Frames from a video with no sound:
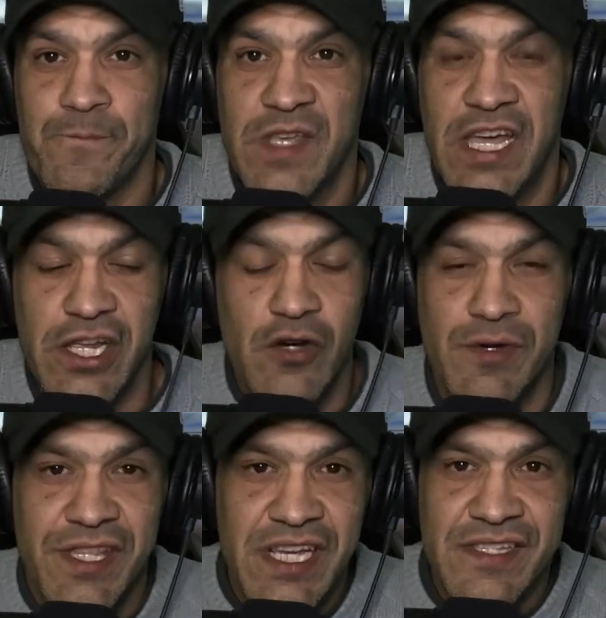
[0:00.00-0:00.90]
And, you know,
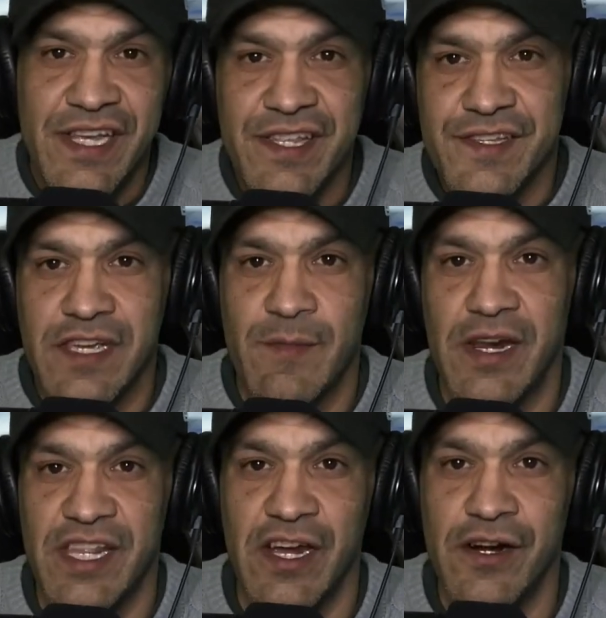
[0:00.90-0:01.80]
when things like this come out
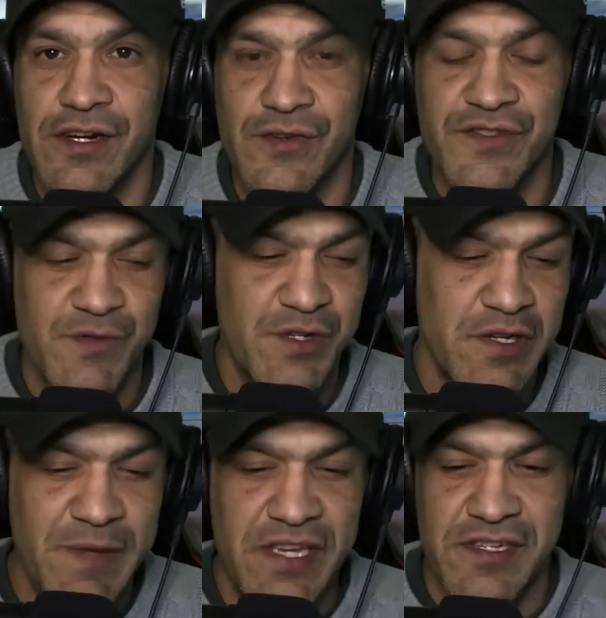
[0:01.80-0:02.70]
in the articles, which could
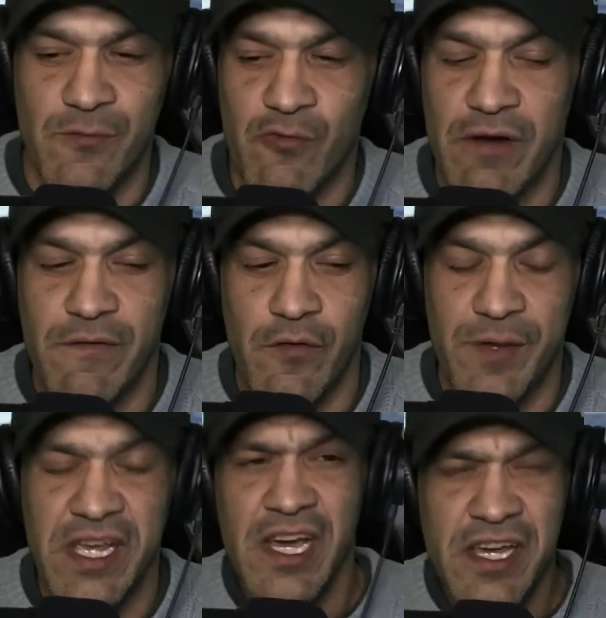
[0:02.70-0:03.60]
be some rare
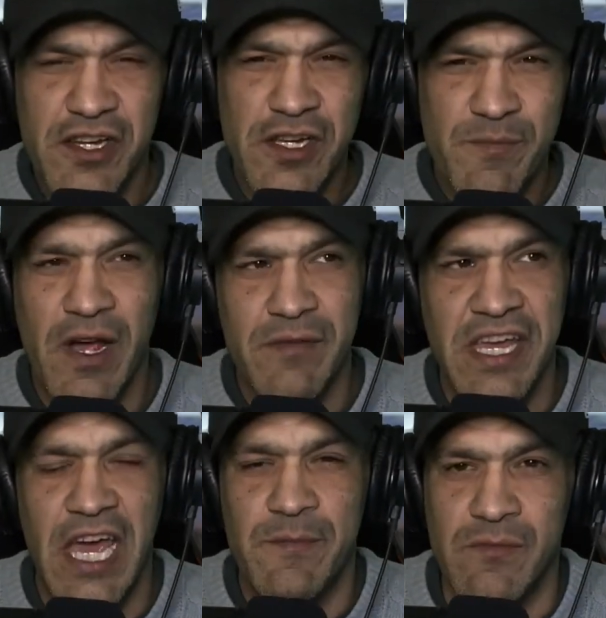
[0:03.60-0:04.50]
formity, it could probably
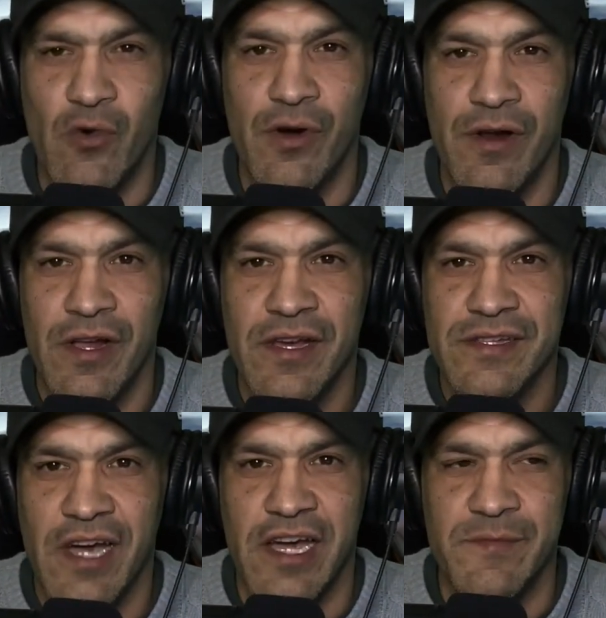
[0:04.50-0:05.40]
happen more
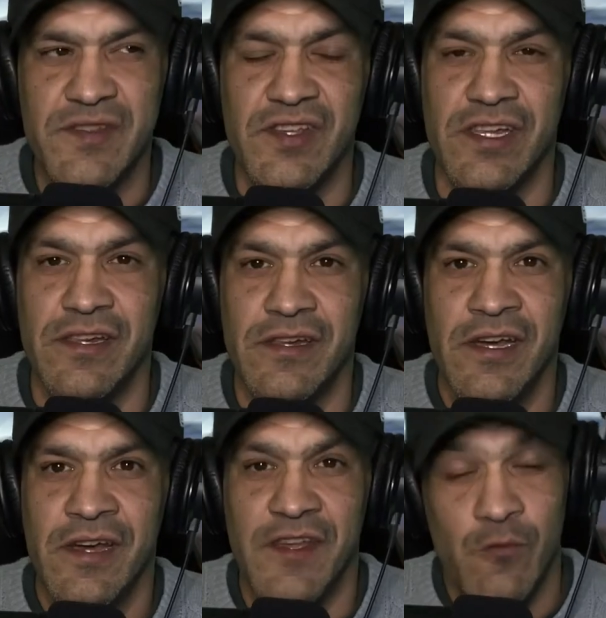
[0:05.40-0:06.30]
times than
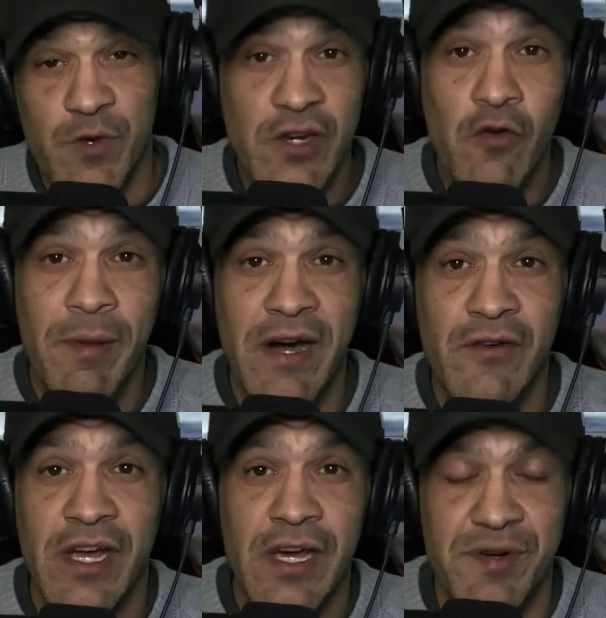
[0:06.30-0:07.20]
than we know
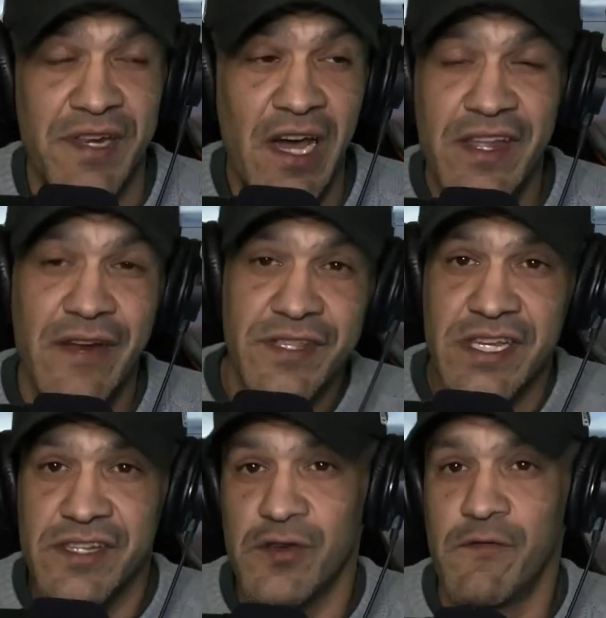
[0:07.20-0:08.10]
about. But now that everything
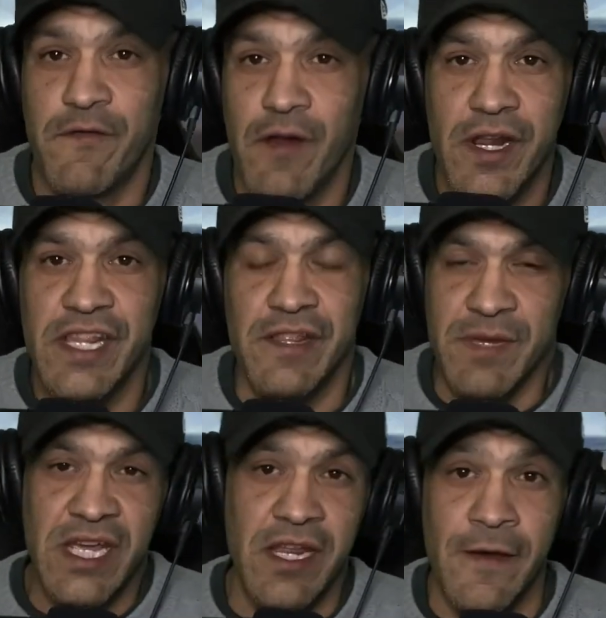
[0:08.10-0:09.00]
is so flooded in the
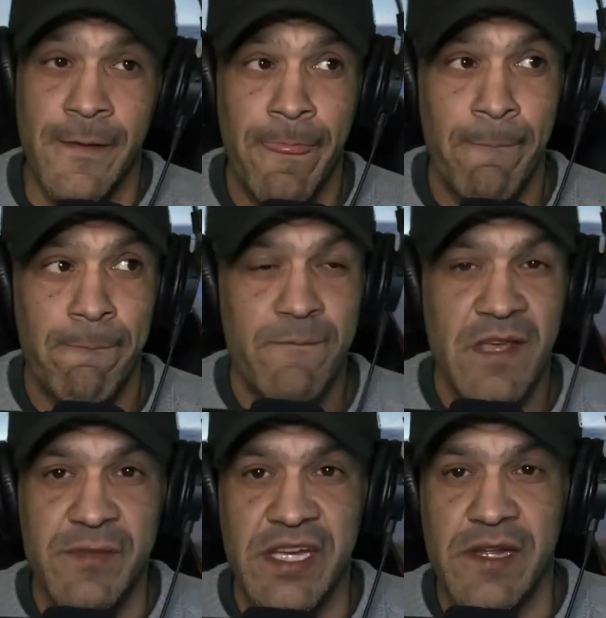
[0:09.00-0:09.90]
media,
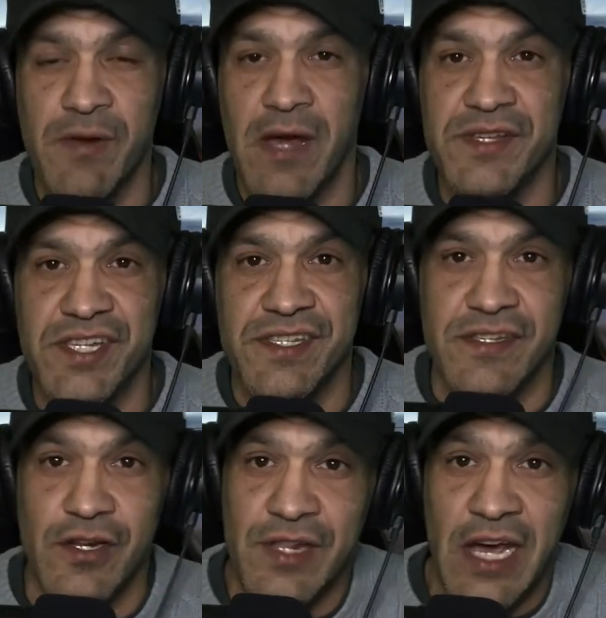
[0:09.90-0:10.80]
I mean, it probably just
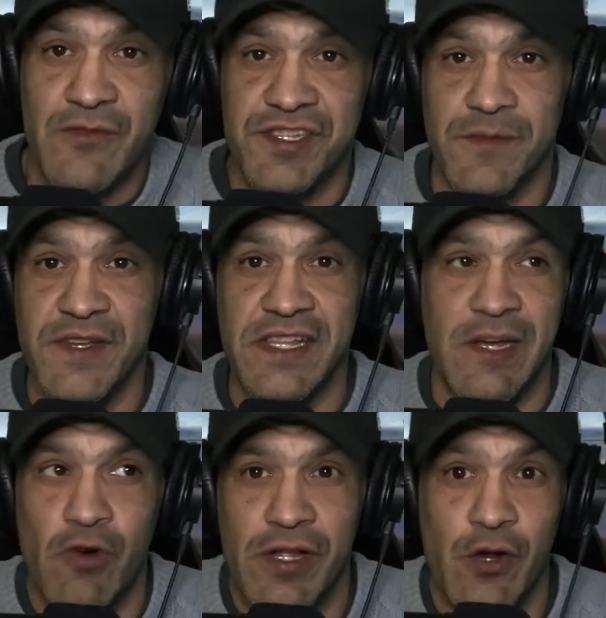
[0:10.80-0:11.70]
you know now it's something that
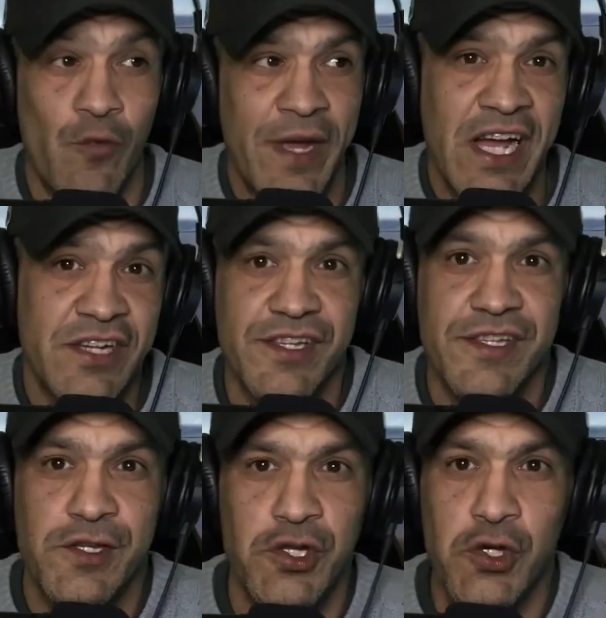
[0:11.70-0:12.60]
we're all like, oh my gosh, this
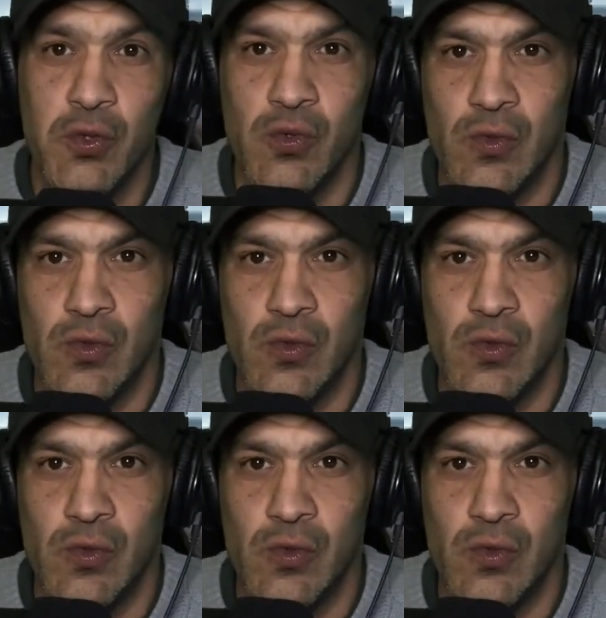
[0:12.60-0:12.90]
is new,